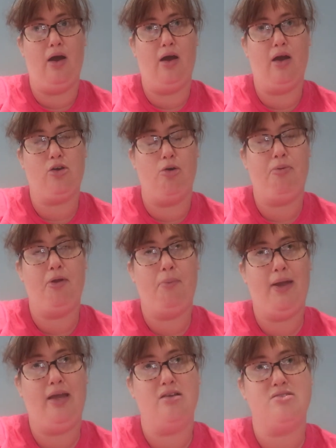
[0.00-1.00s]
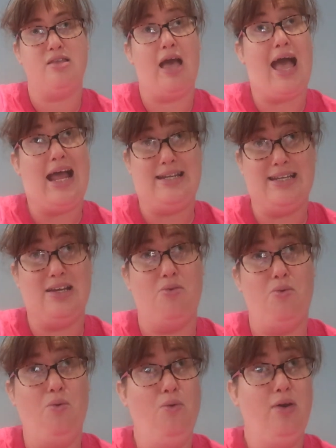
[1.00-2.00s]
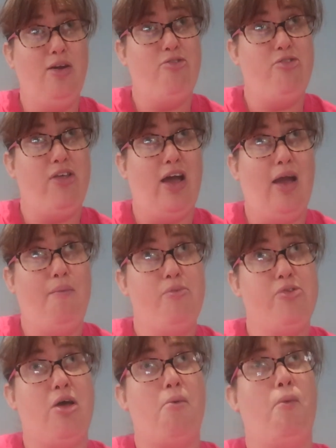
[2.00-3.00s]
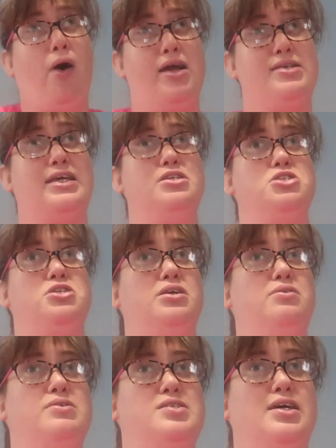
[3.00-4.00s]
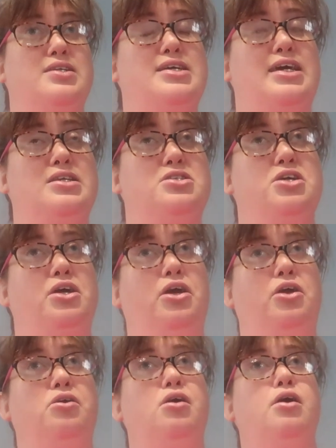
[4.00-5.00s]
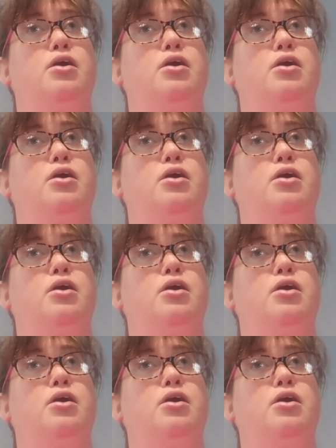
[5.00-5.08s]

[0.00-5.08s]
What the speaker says: a couple of weeks to edit all of them. So what I tend to do is I tend to,